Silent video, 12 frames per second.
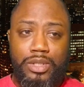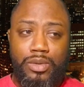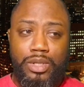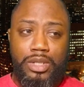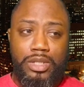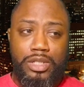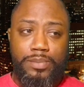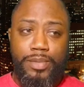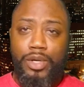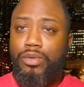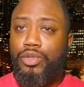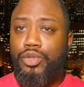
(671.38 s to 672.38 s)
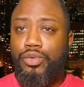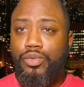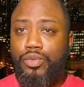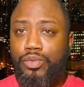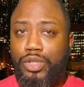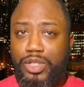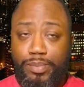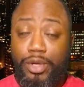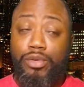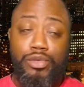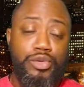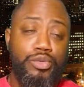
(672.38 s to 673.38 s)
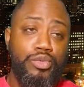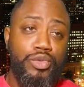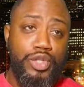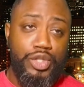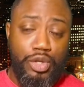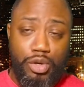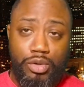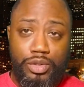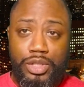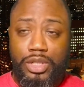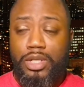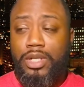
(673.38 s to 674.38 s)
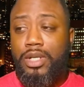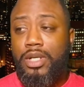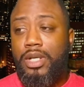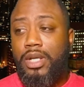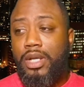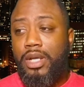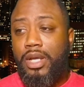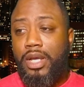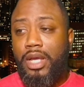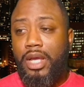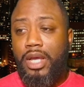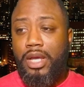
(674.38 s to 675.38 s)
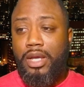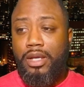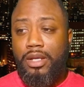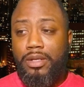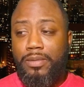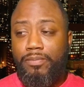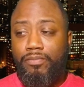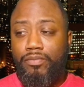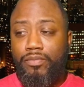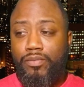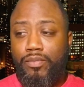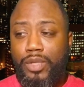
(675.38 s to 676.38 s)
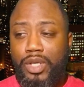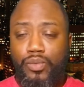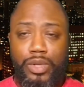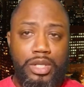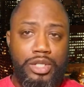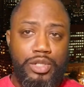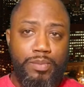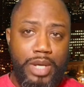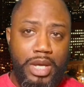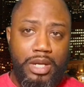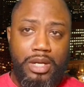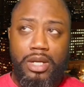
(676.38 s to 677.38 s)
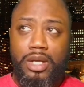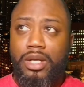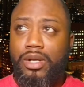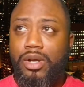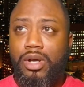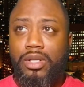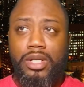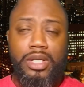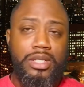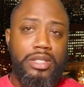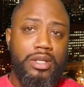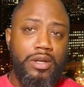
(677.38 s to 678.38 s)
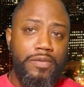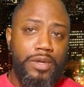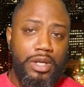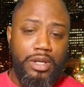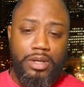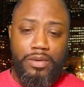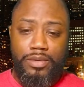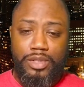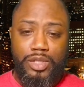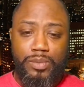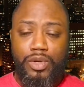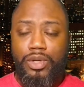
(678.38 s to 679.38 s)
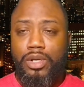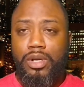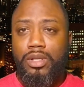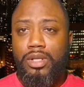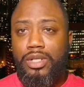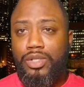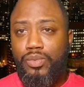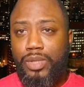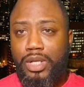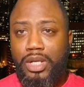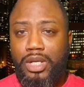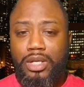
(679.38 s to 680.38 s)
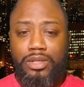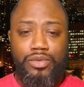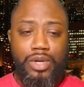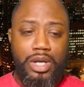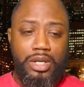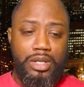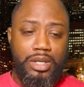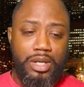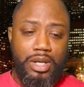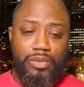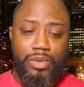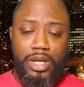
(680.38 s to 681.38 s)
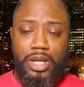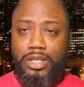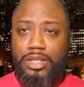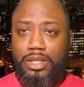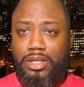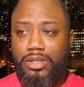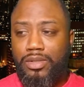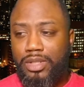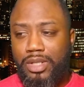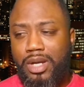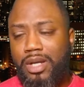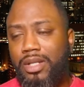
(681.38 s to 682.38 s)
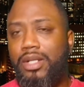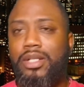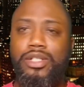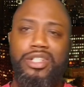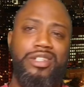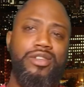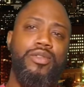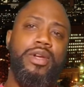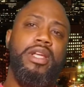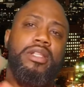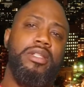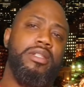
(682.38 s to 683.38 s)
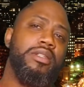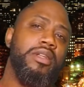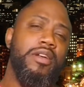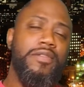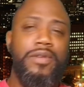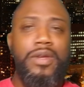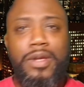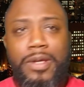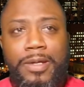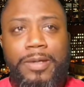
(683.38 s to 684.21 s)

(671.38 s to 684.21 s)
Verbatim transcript: was on this spiritual spiritual search, and he went to Jamaica and all of this stuff here, and smoking all of this weed, trying to connect with ancestors, and all of this just crazy stuff.